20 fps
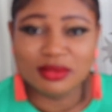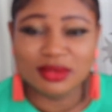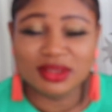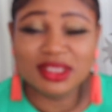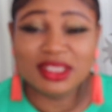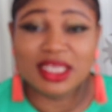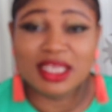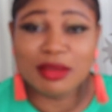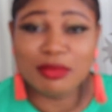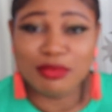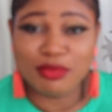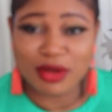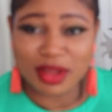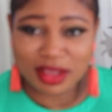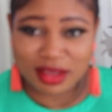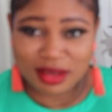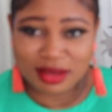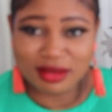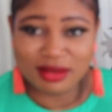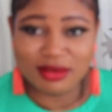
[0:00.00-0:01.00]
take a
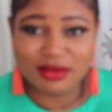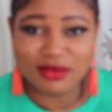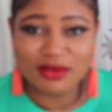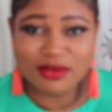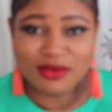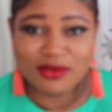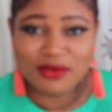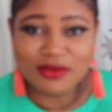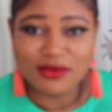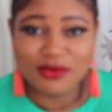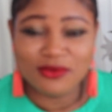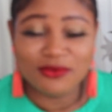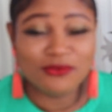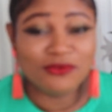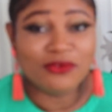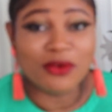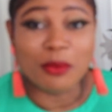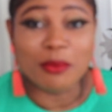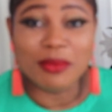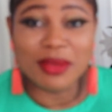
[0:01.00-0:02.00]
break
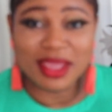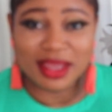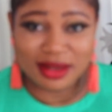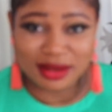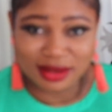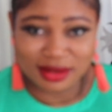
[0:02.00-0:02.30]
from men.